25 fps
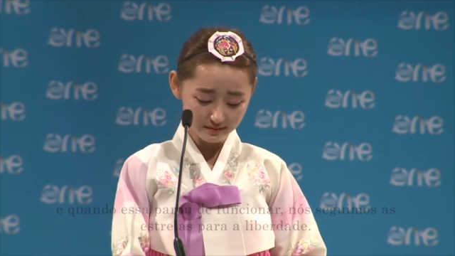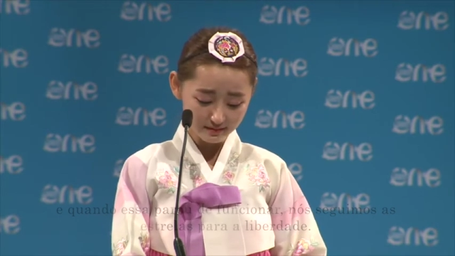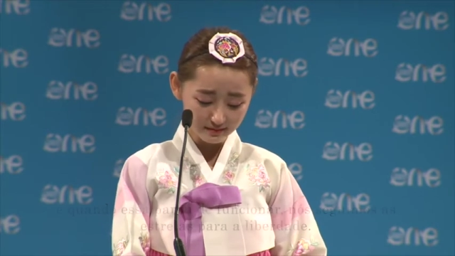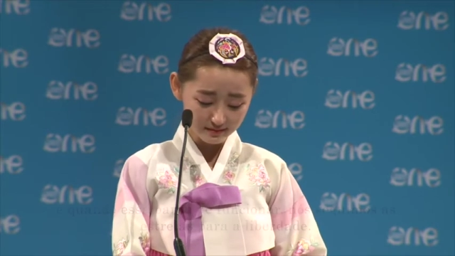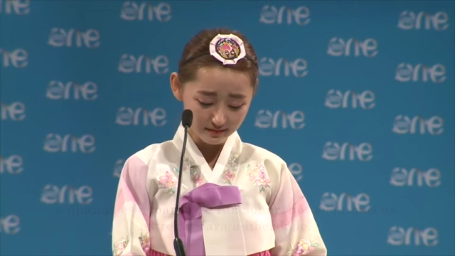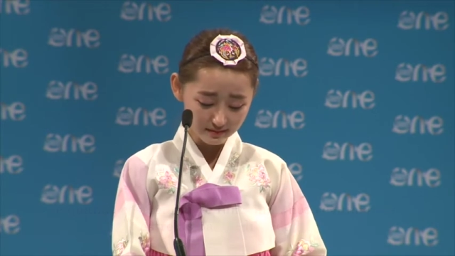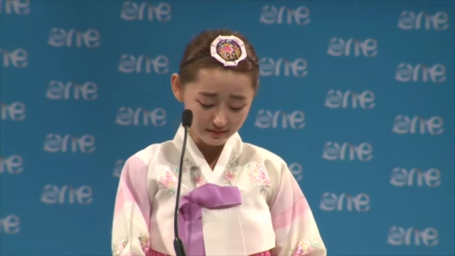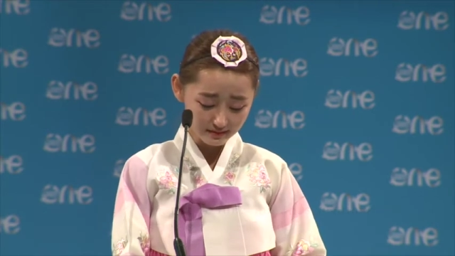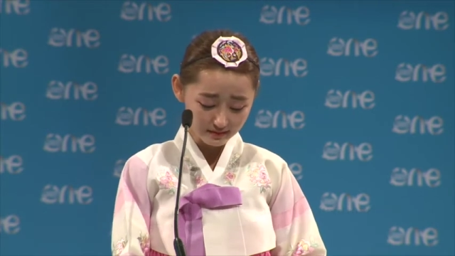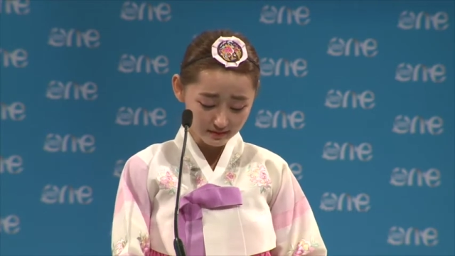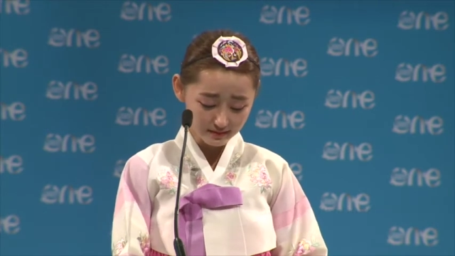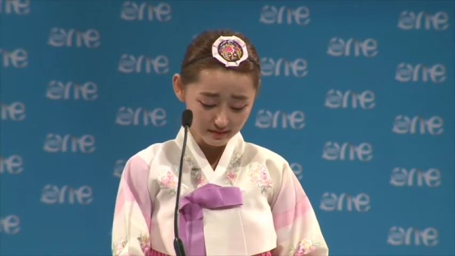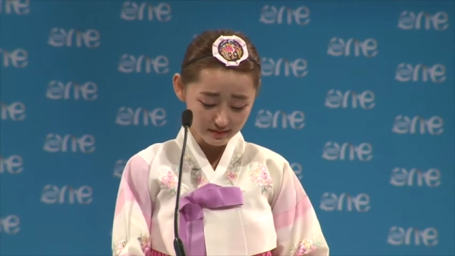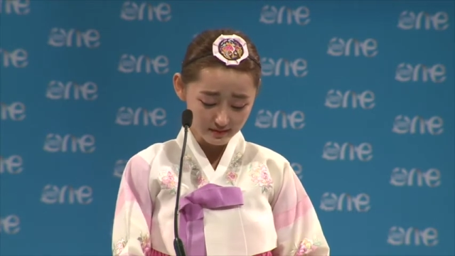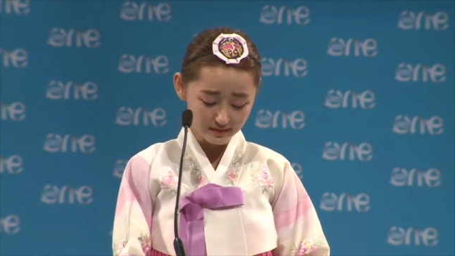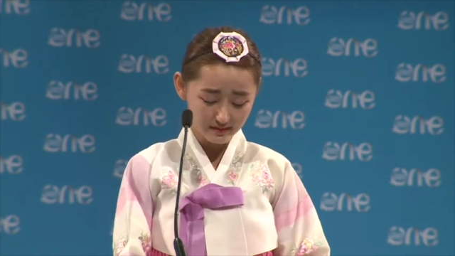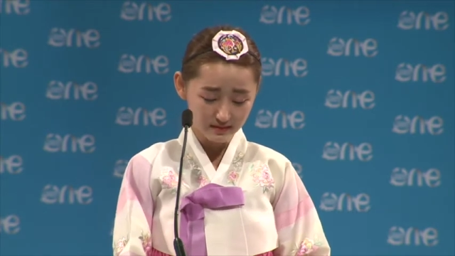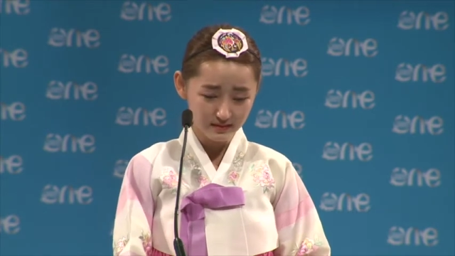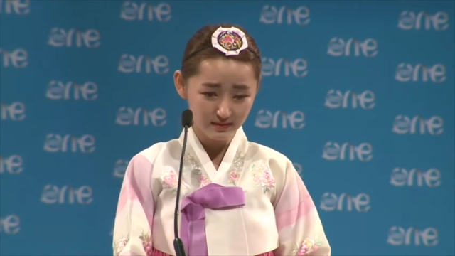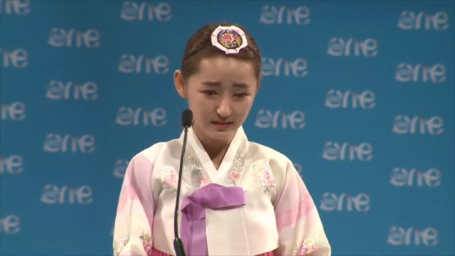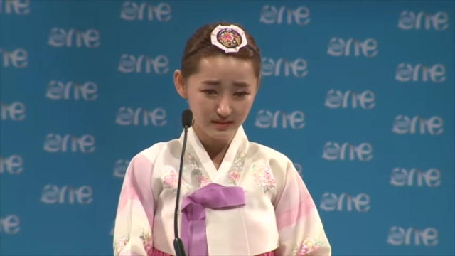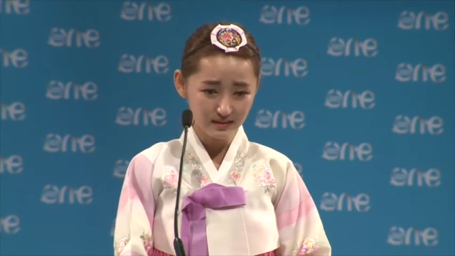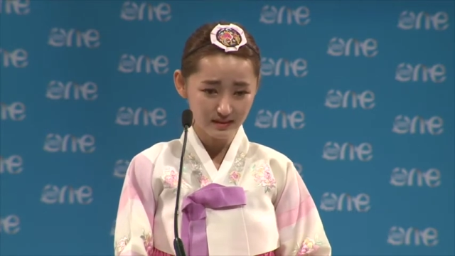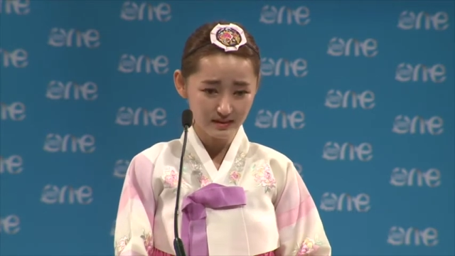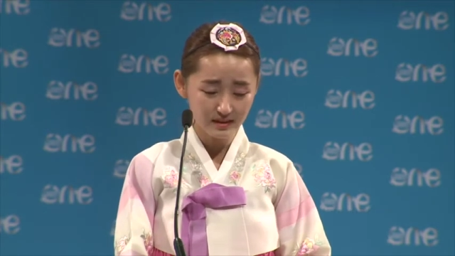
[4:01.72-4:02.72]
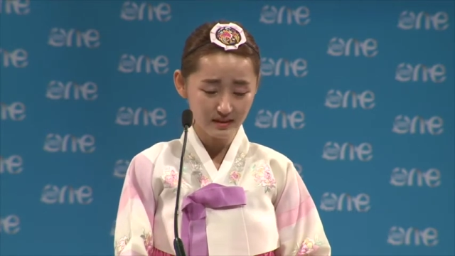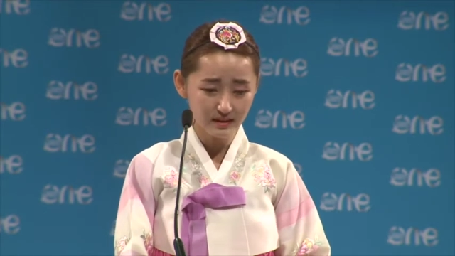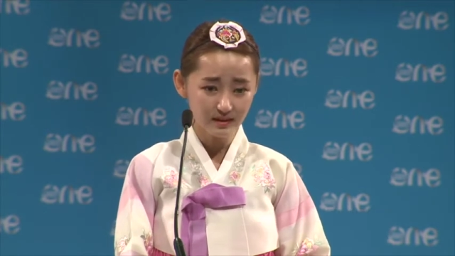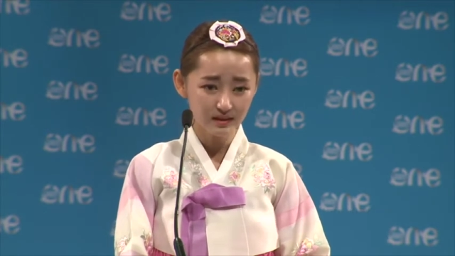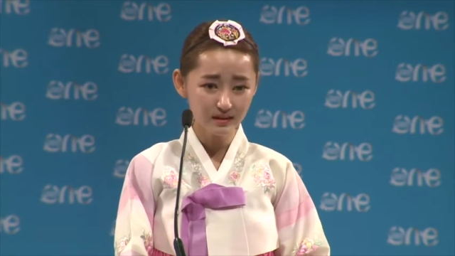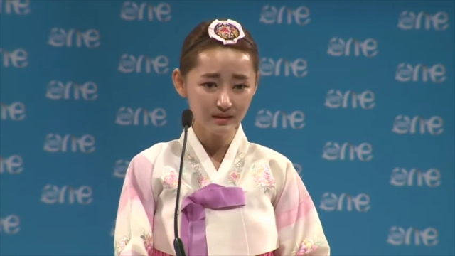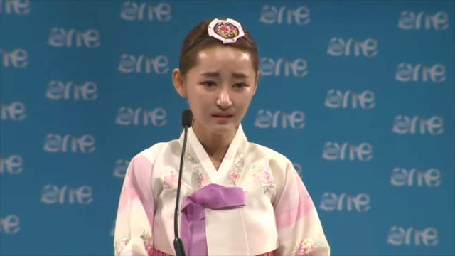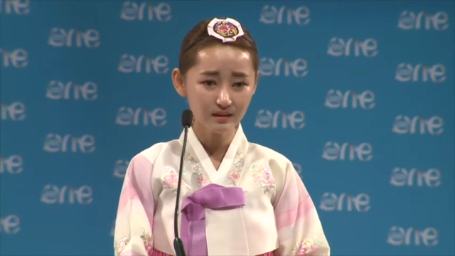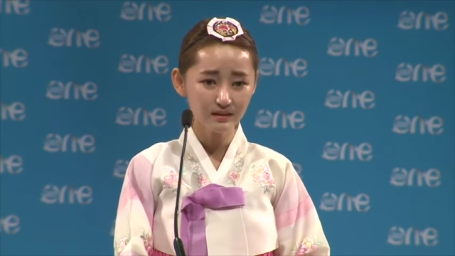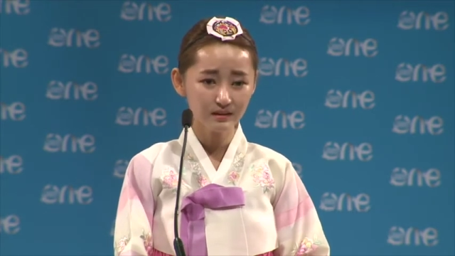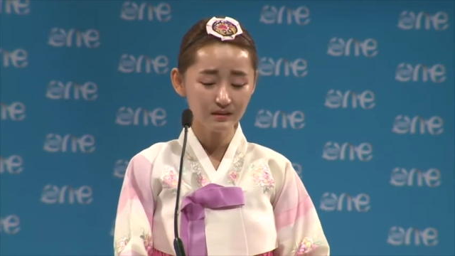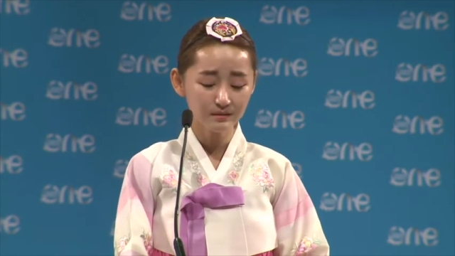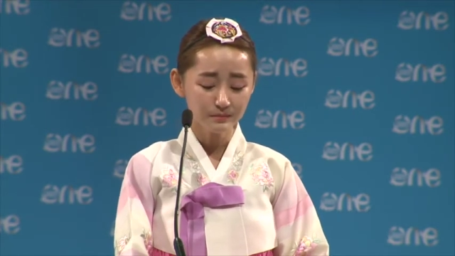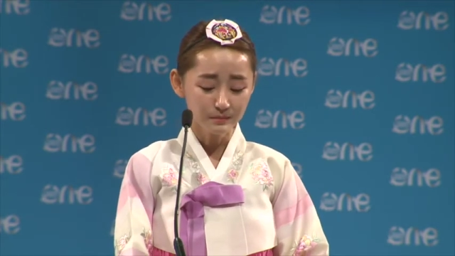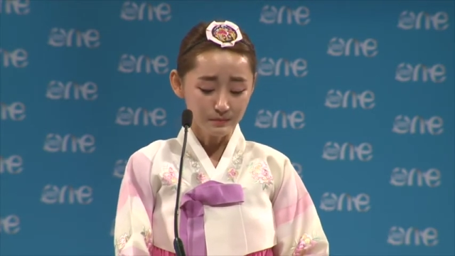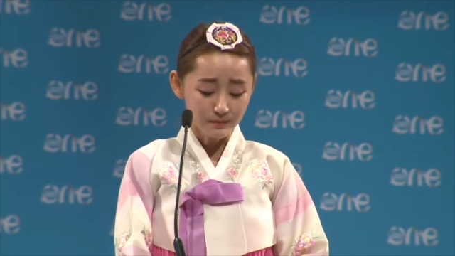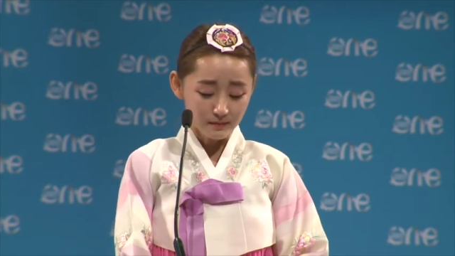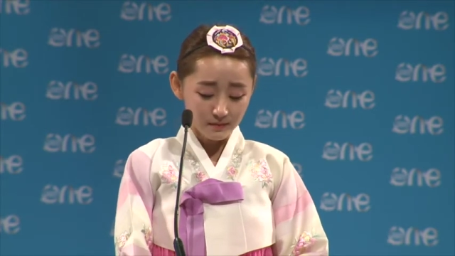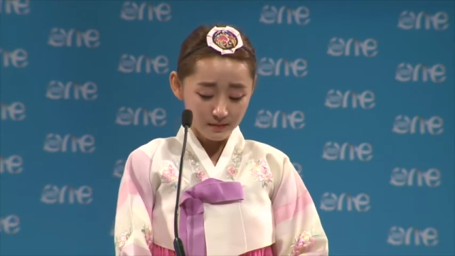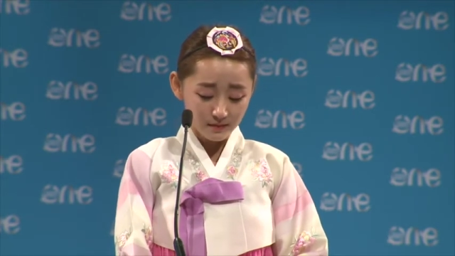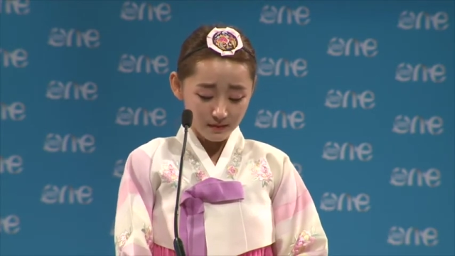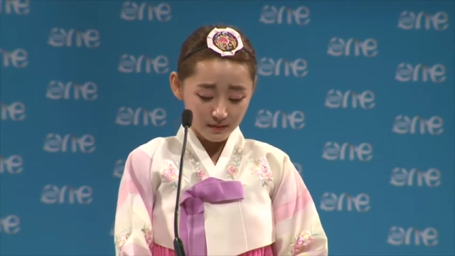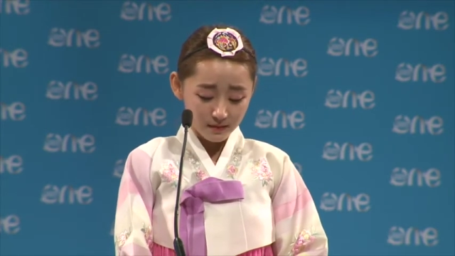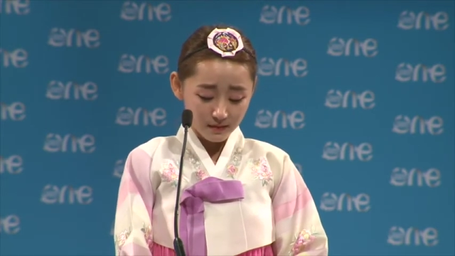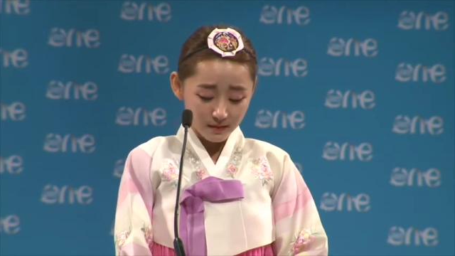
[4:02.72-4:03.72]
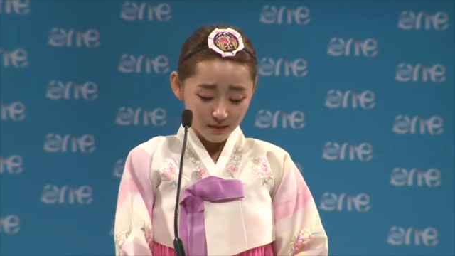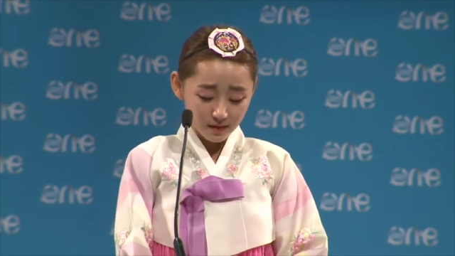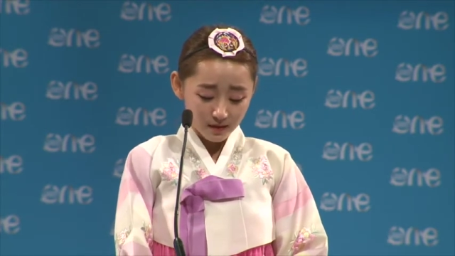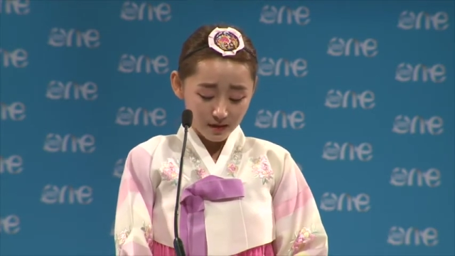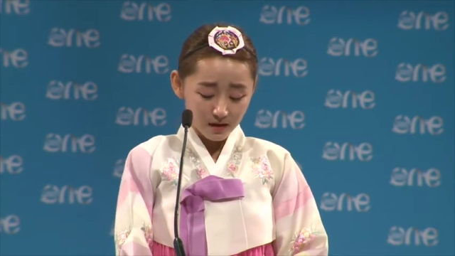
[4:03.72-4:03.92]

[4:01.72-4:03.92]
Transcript: Nothing is said.